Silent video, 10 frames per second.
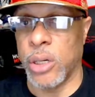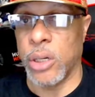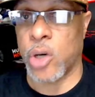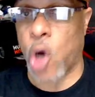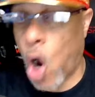
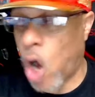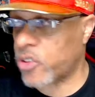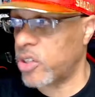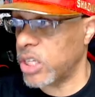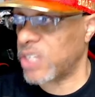
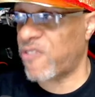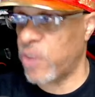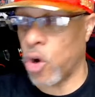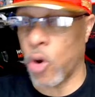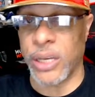cost this
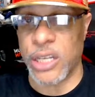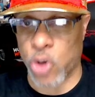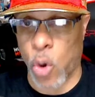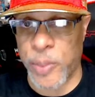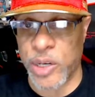film in its
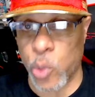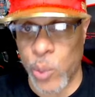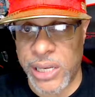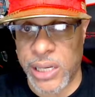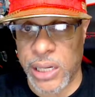opening
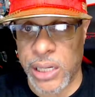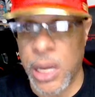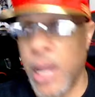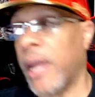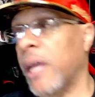weekend
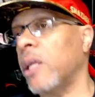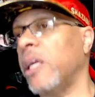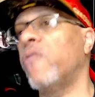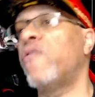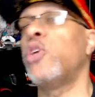and in
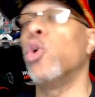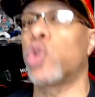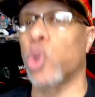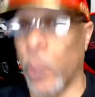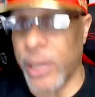
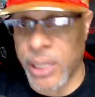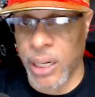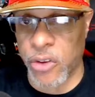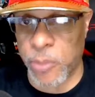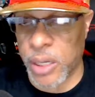future
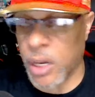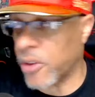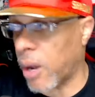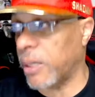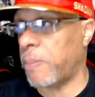weekends? Because
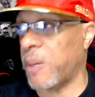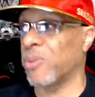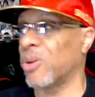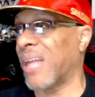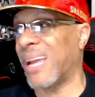how many
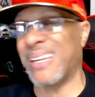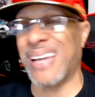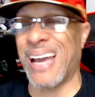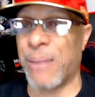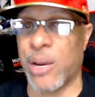people are like,
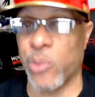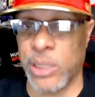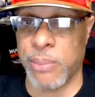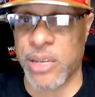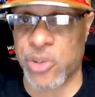nah, I'm not really
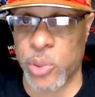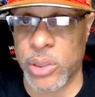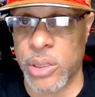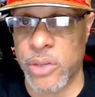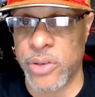messing with
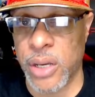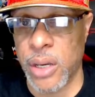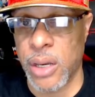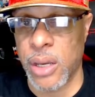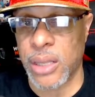this.
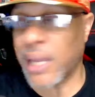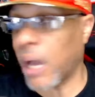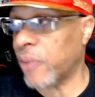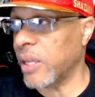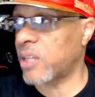Like, I
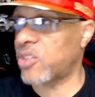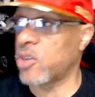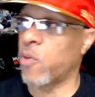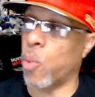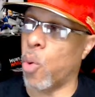think
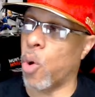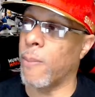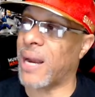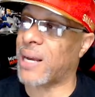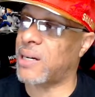Civil War
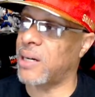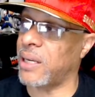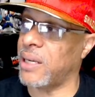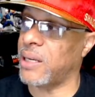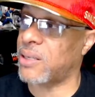might have cut
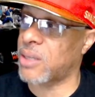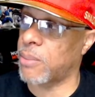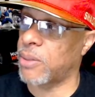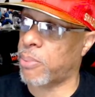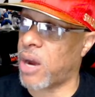into some
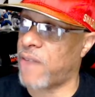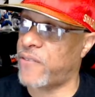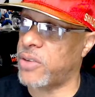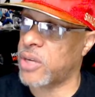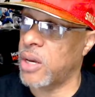of the
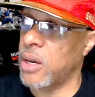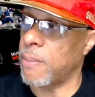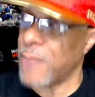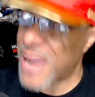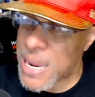profits,
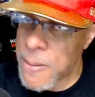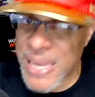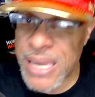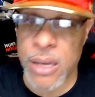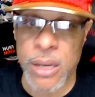
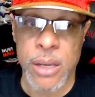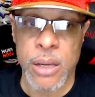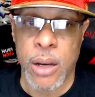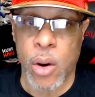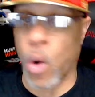maybe,
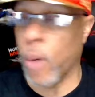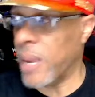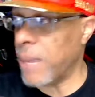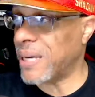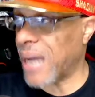or
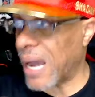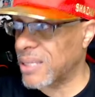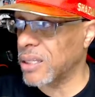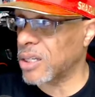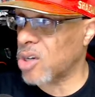maybe
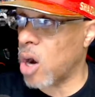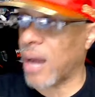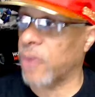Godzilla Kong. I don't think